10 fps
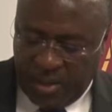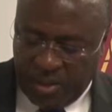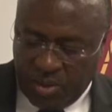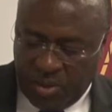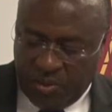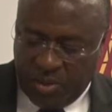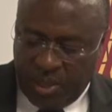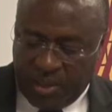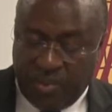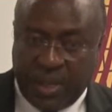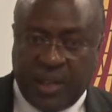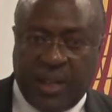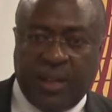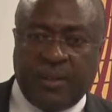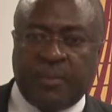So for that
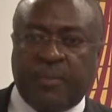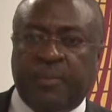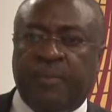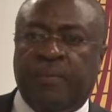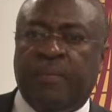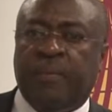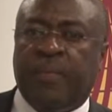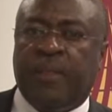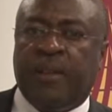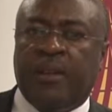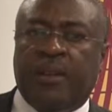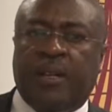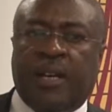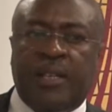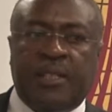matter, I